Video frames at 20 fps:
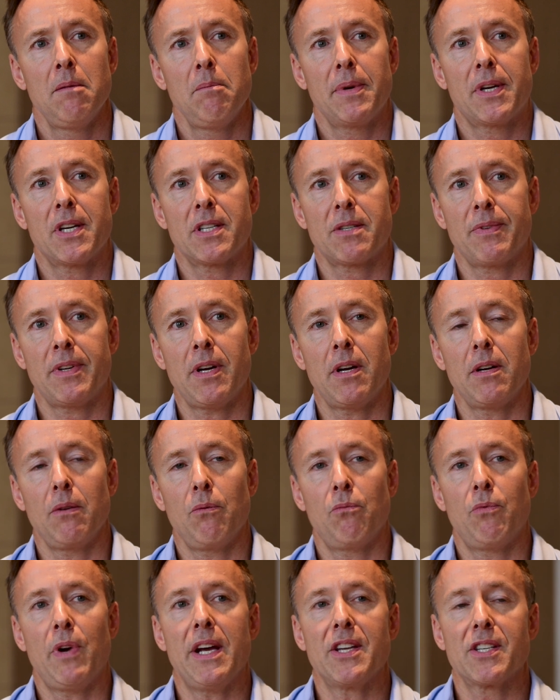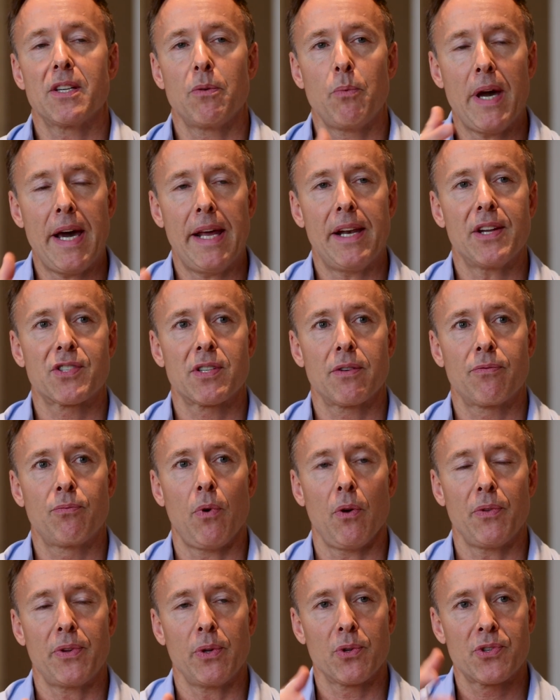because if we don't raise awareness of
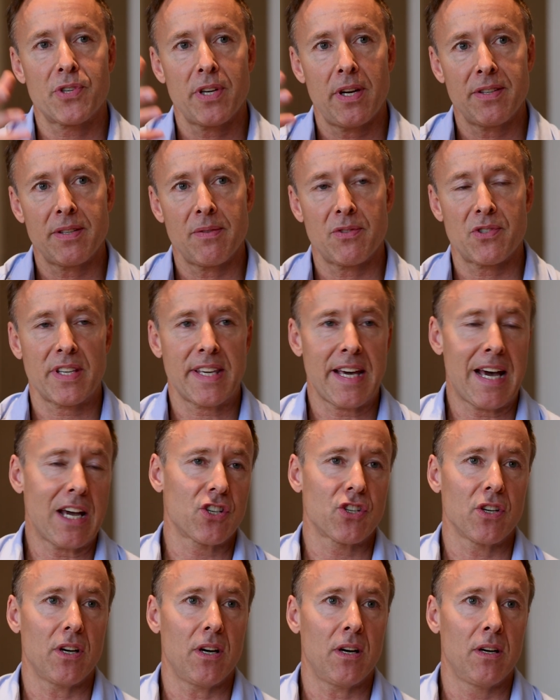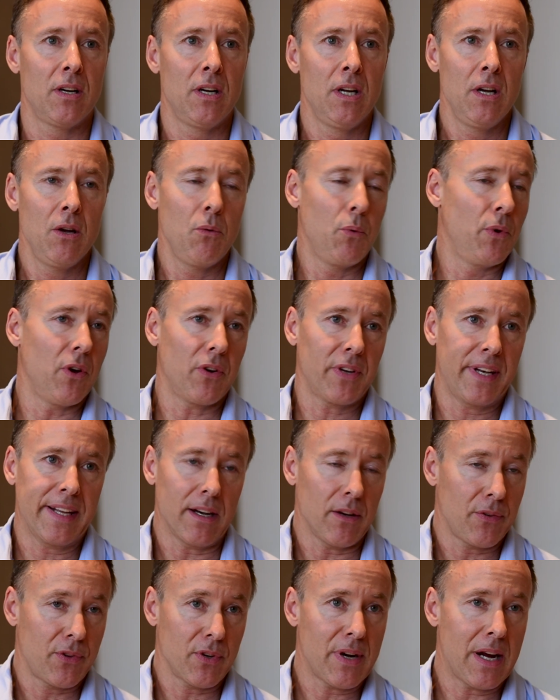what the alternatives to cash are, we're not going to
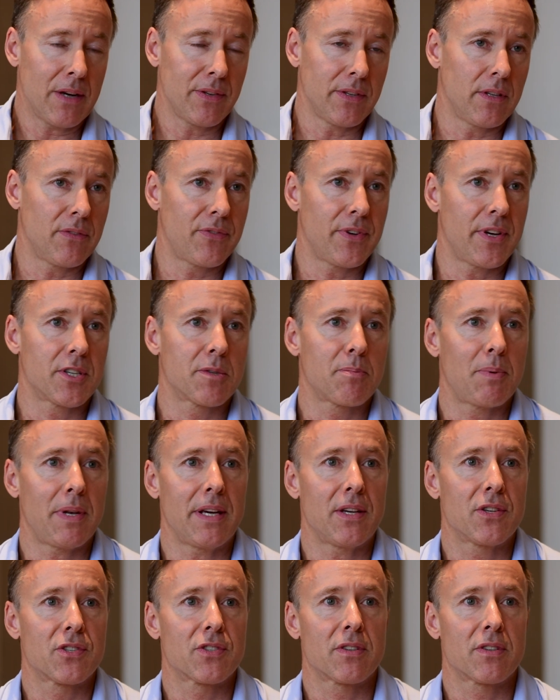get off the ground in the first place.